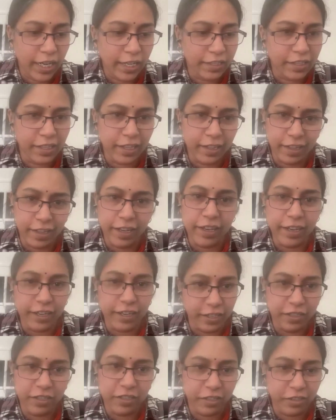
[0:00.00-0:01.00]
I still think it
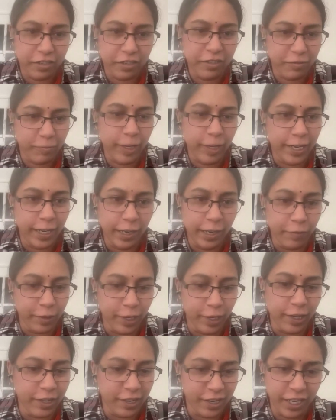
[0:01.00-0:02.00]
is very
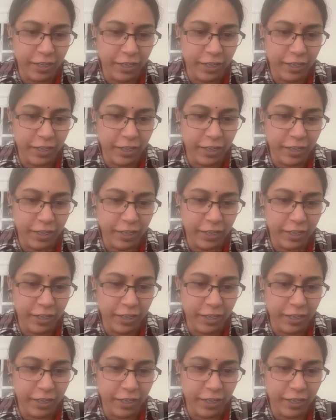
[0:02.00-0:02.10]
difficult,